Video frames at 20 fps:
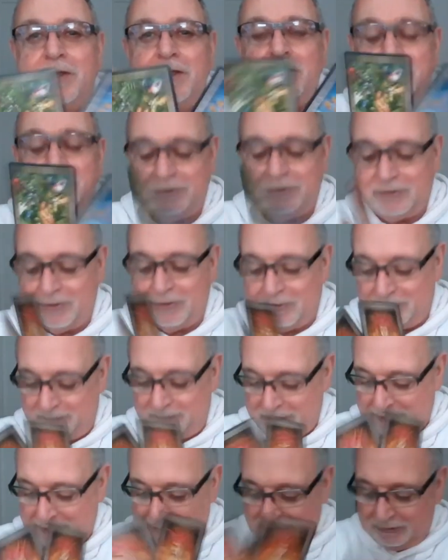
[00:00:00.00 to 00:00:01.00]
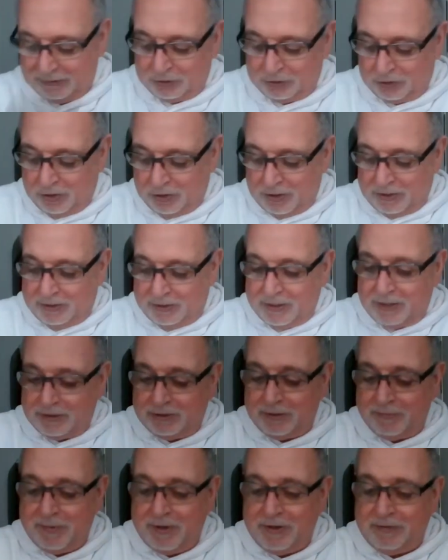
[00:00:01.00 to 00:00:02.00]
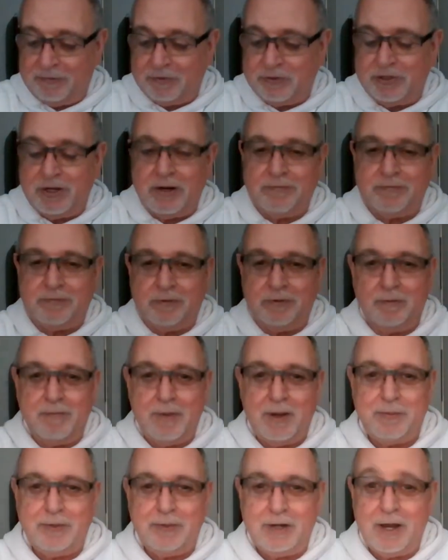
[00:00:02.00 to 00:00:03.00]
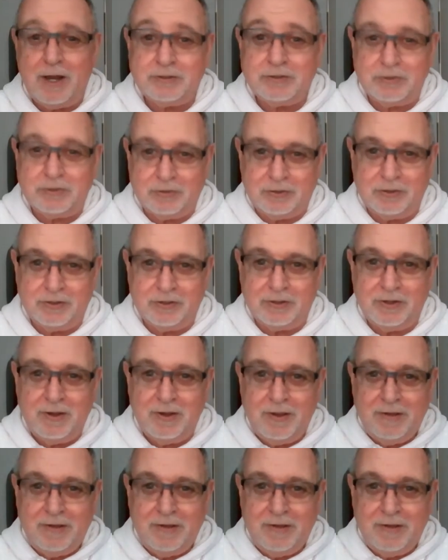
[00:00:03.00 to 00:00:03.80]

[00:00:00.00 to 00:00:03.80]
So it looks good uh, to me for Jennifer, maybe not so good